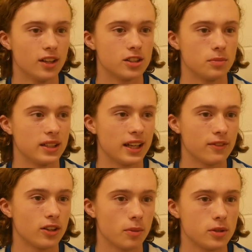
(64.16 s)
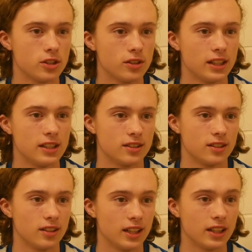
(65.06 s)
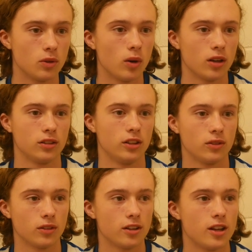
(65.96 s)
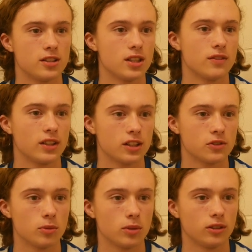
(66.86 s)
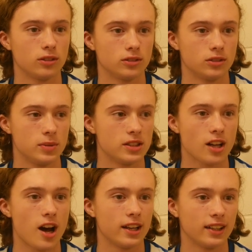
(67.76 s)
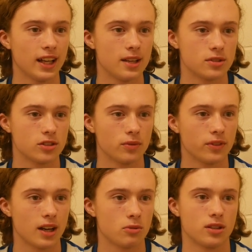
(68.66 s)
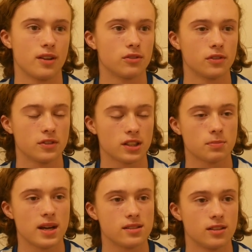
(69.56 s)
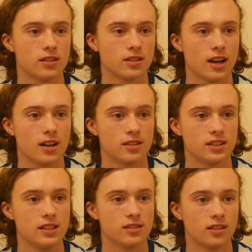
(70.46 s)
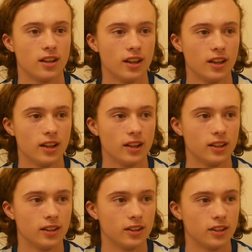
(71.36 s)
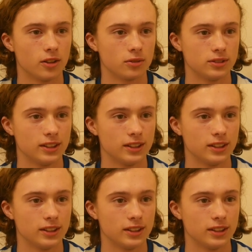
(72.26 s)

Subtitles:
to be given opportunities in League One, you know, the third tier of English football, to be starting games is something I would never have expected at the start of the season. You know,